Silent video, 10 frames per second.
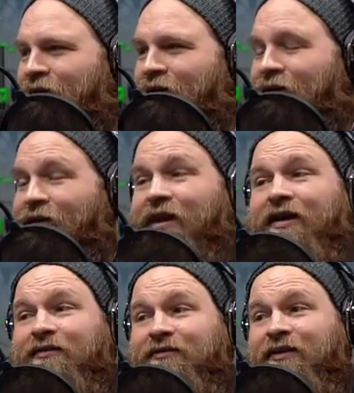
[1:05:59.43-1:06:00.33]

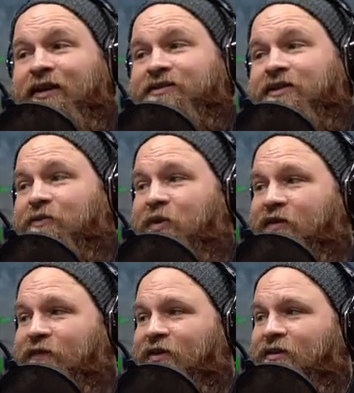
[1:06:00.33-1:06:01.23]
Yeah, and that's another
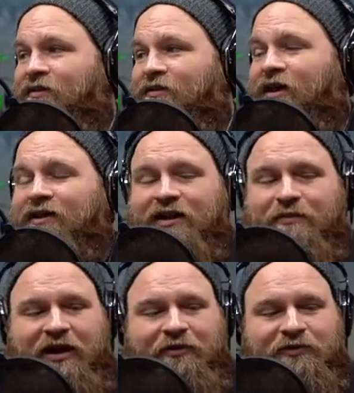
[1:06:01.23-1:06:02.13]
benefit. The online
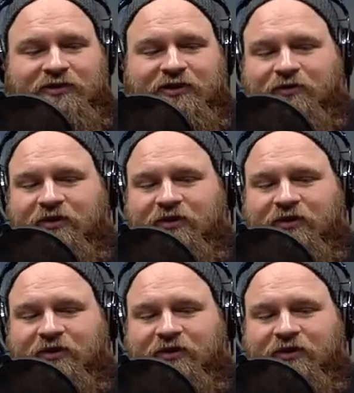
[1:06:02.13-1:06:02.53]
manuals are done really